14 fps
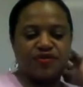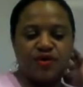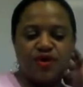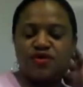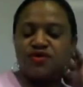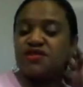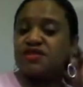
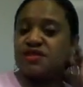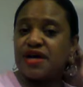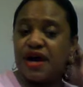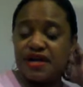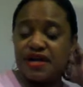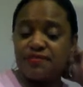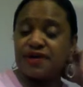role
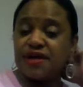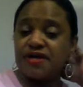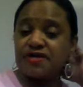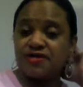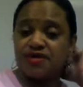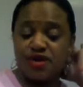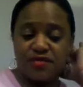society
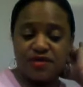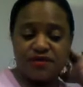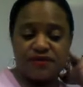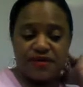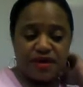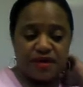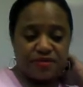plays in human
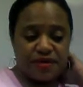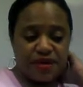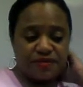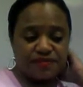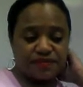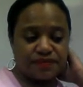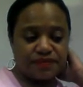development,